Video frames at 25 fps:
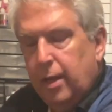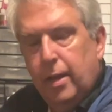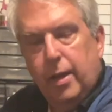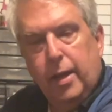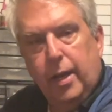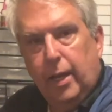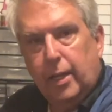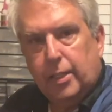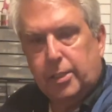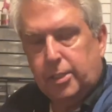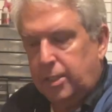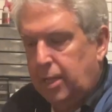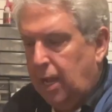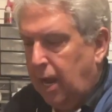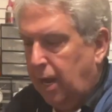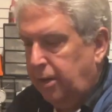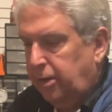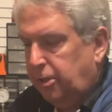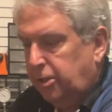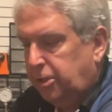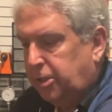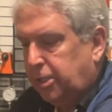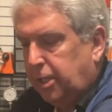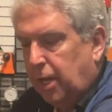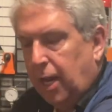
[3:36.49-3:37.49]
It's not your
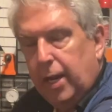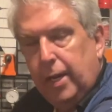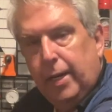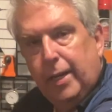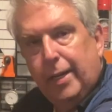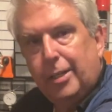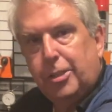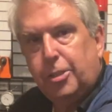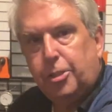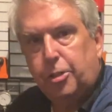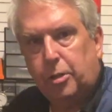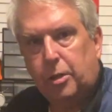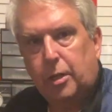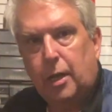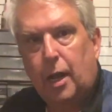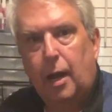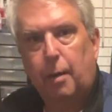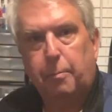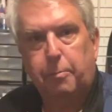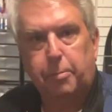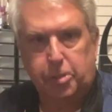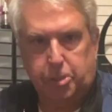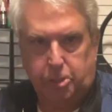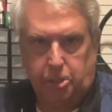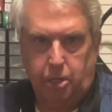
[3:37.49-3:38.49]
sight, it's your
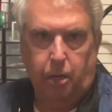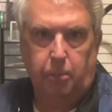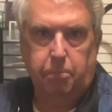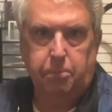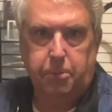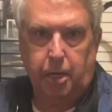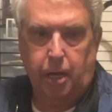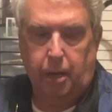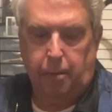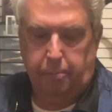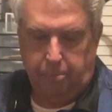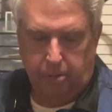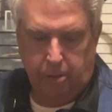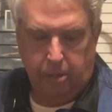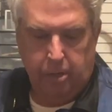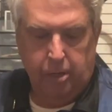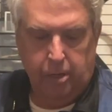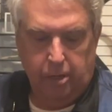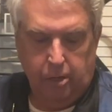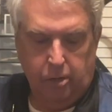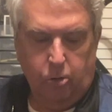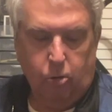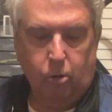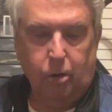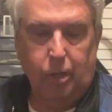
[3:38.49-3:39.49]
comp is gummed up,
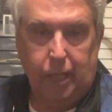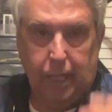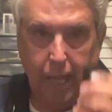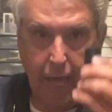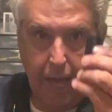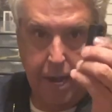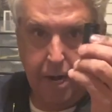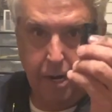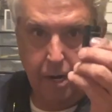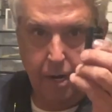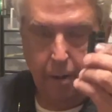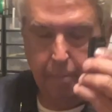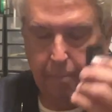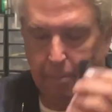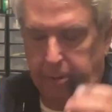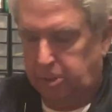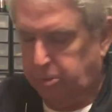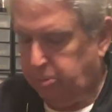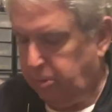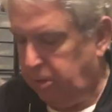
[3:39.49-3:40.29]
or leaded up as we